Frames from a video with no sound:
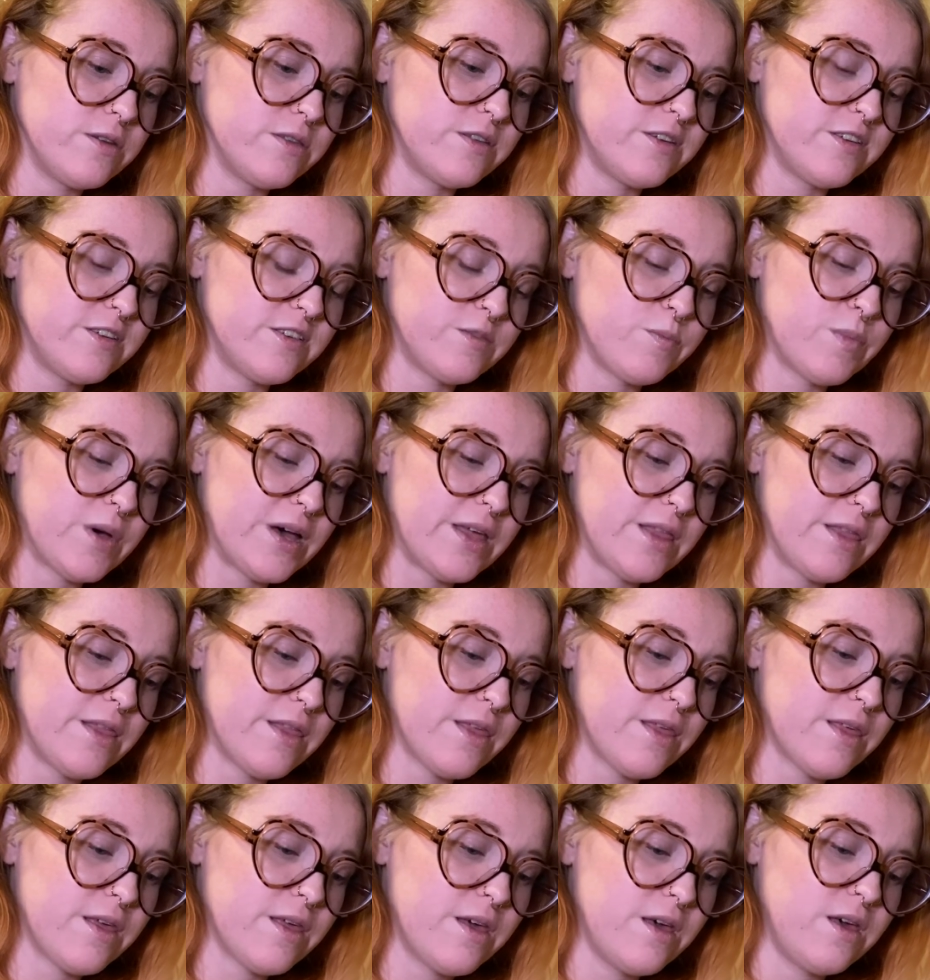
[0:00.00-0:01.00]
this month
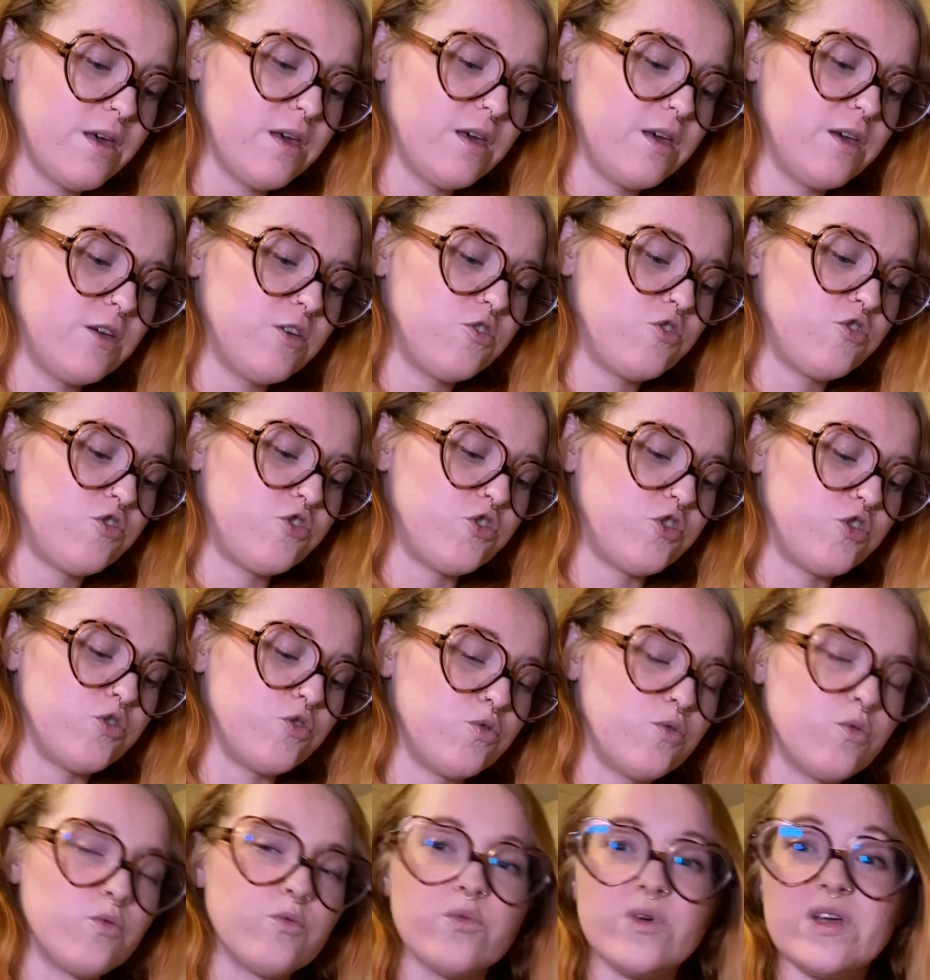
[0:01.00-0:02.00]

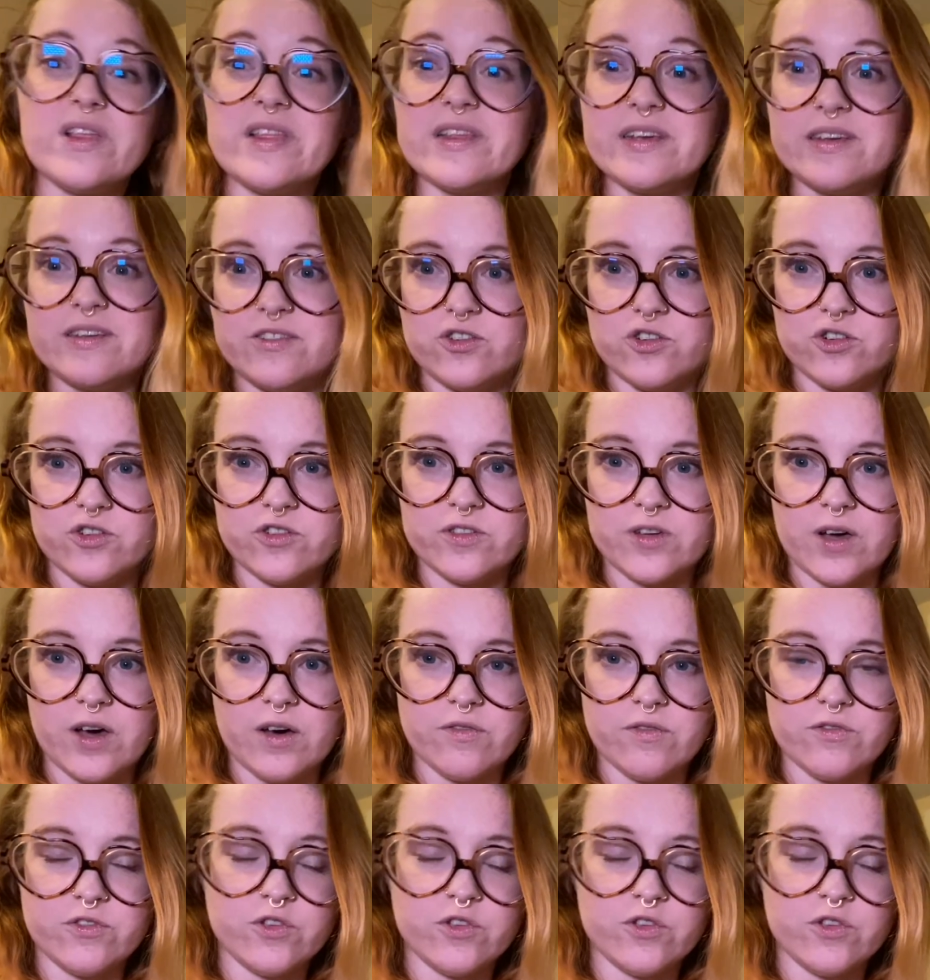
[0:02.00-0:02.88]
to release yourself.